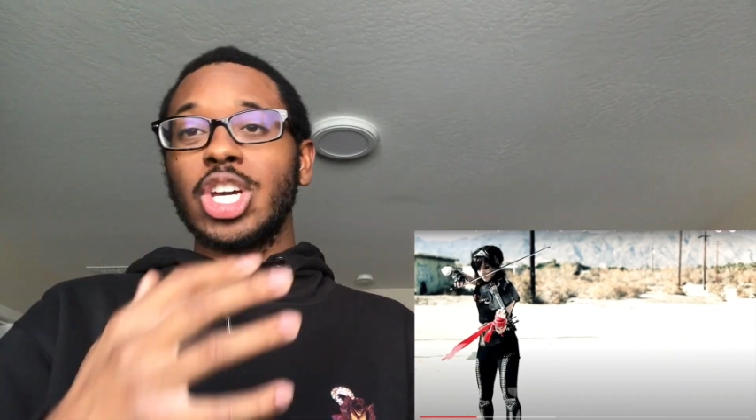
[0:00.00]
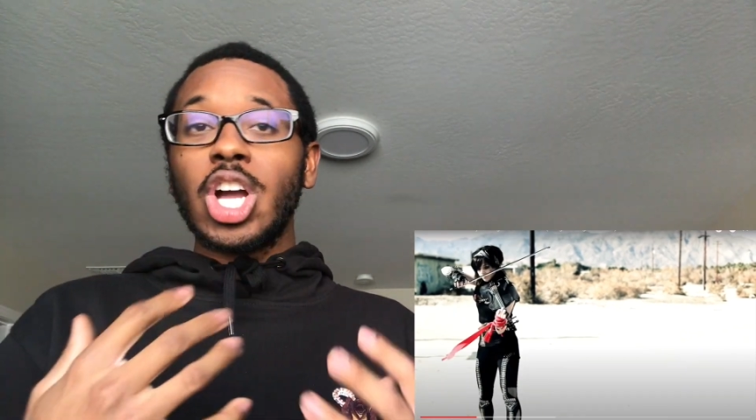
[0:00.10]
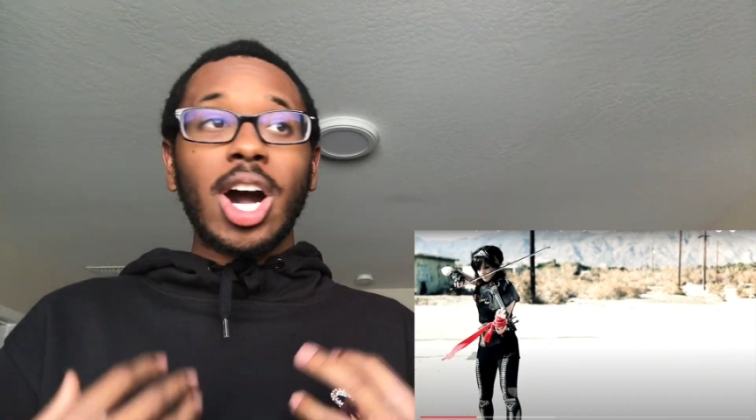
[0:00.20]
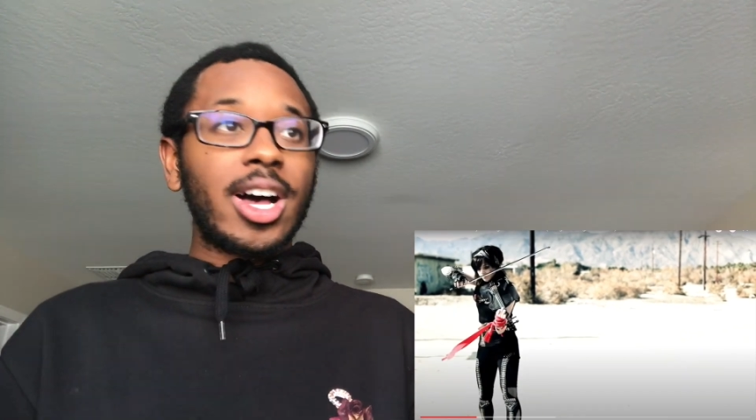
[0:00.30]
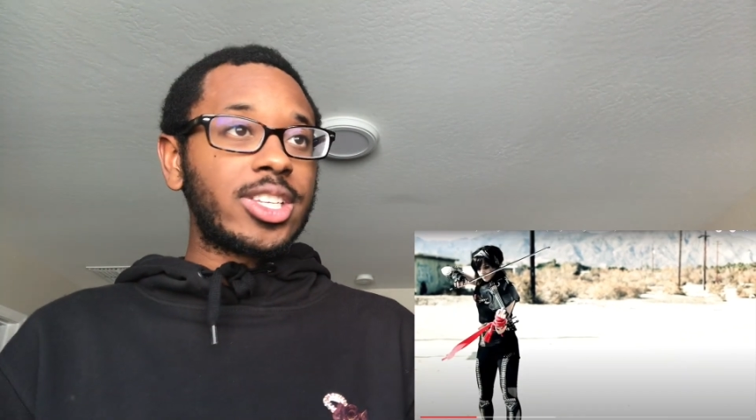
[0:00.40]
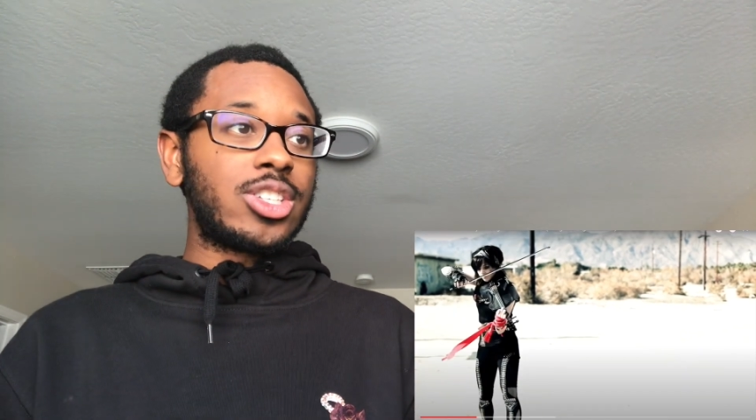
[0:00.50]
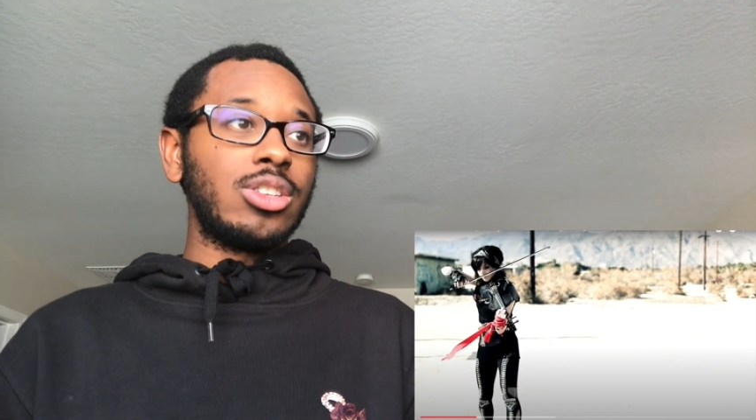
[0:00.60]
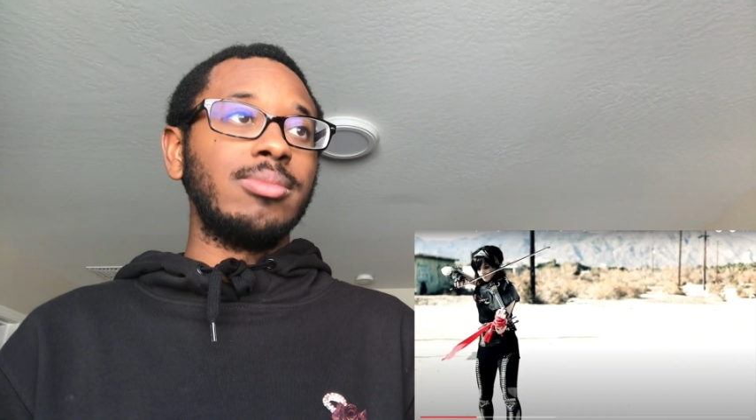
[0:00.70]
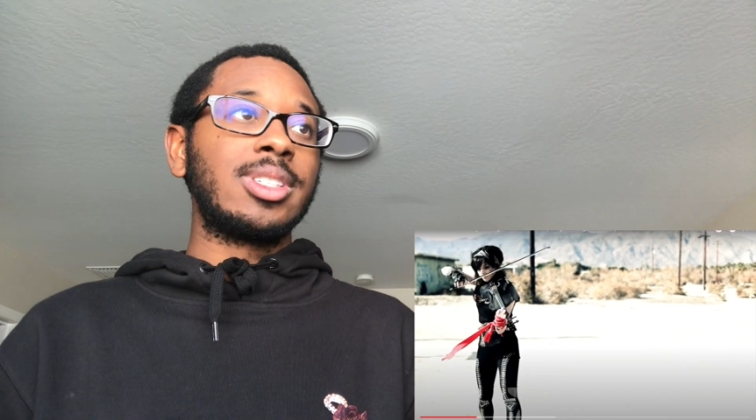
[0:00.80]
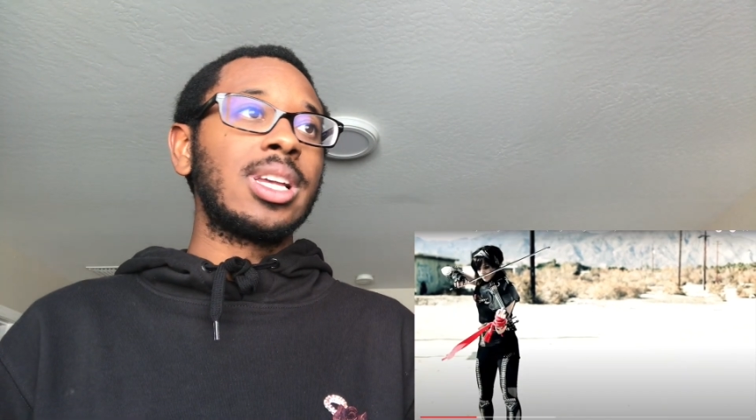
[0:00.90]

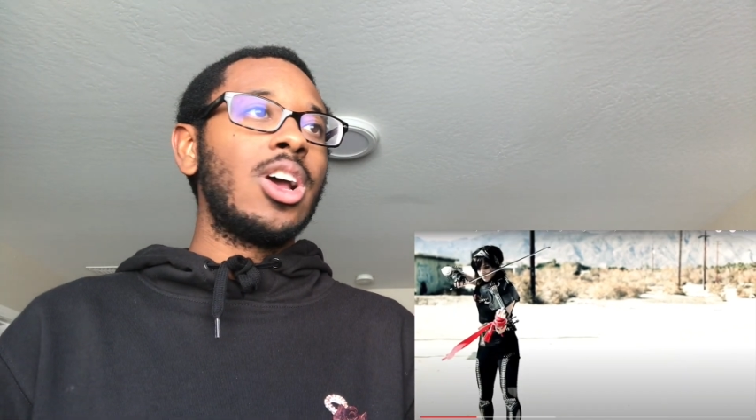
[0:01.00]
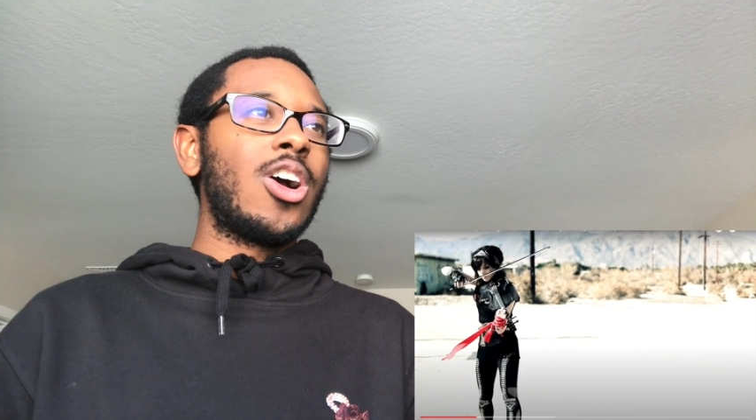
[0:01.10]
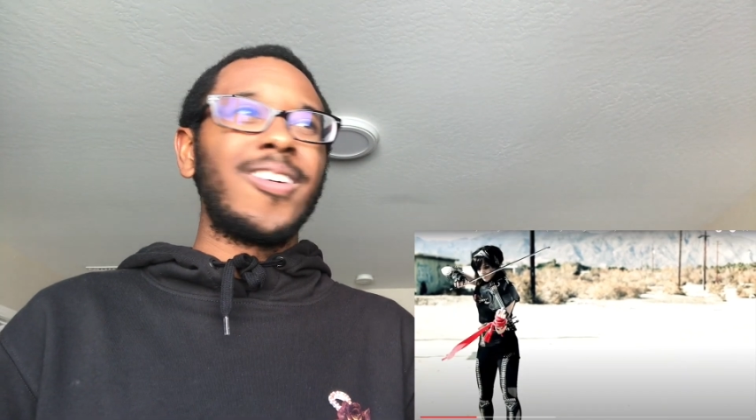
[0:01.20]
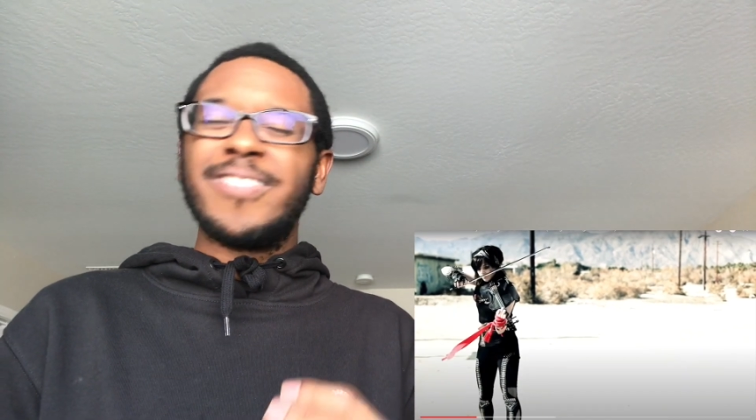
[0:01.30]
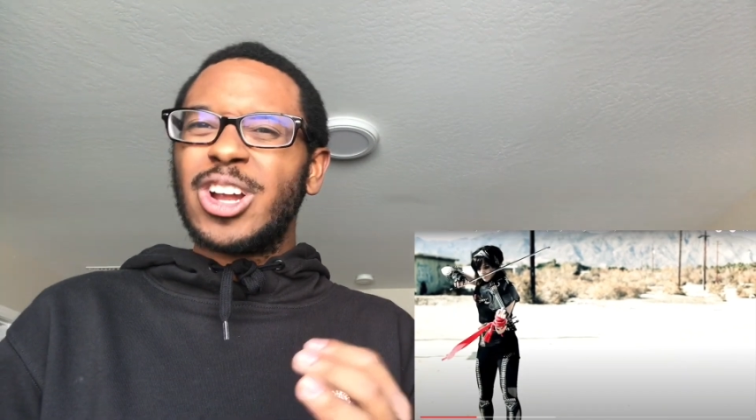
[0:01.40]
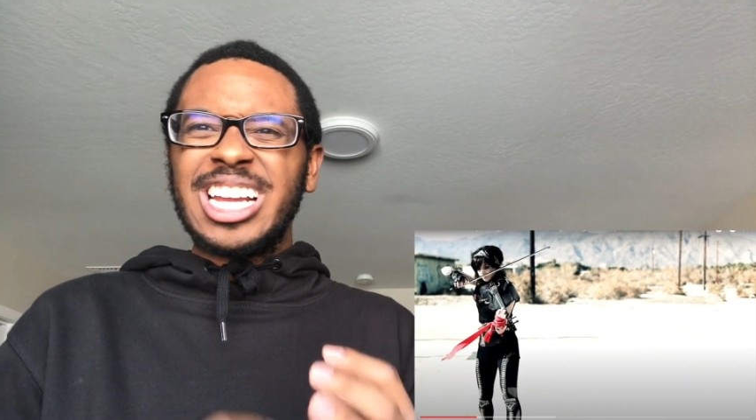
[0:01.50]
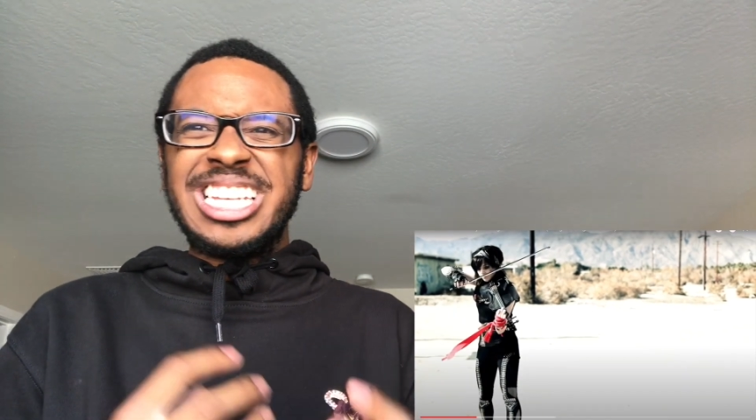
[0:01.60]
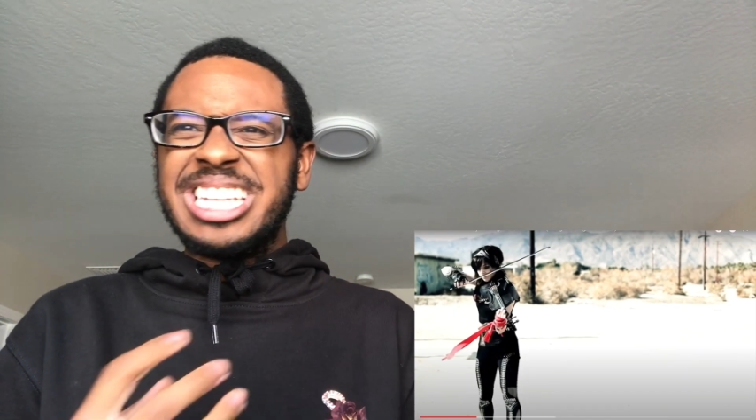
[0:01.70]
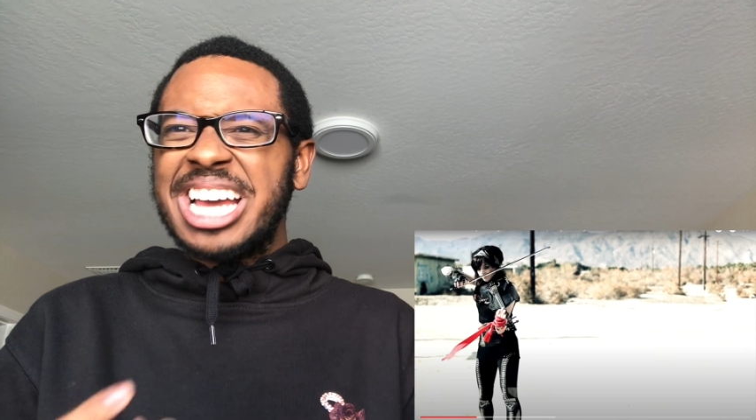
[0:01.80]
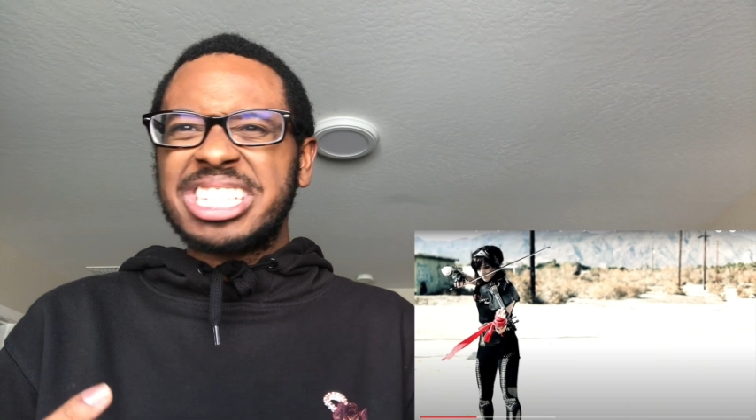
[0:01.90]
costumes are very
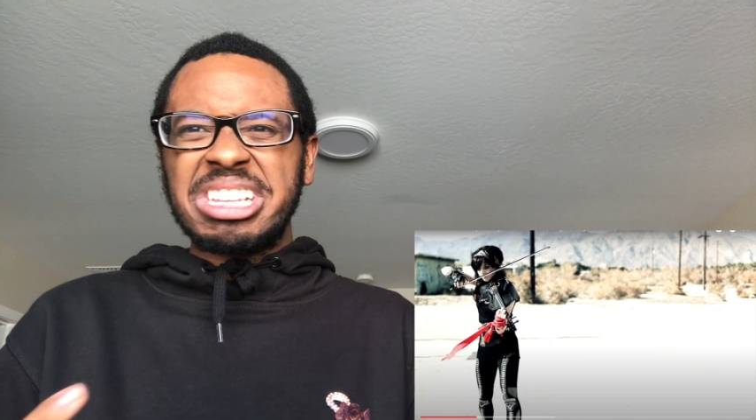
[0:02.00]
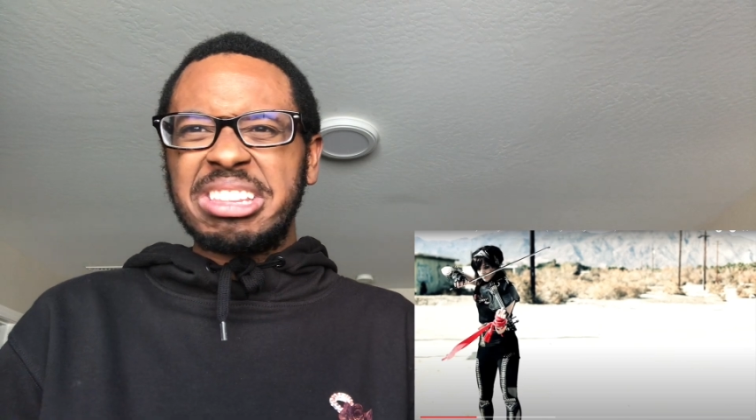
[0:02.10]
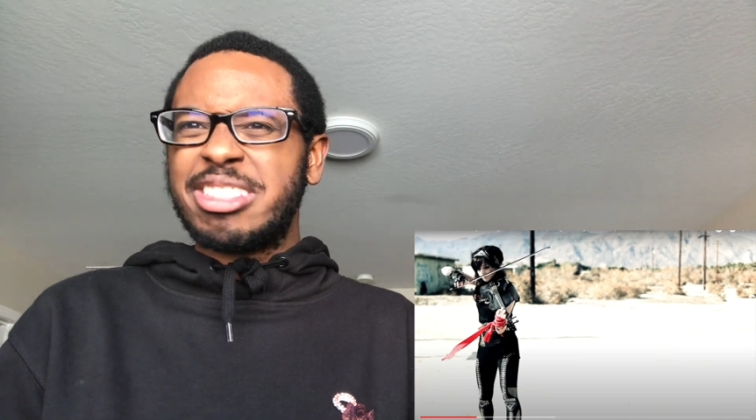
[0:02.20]
desolate.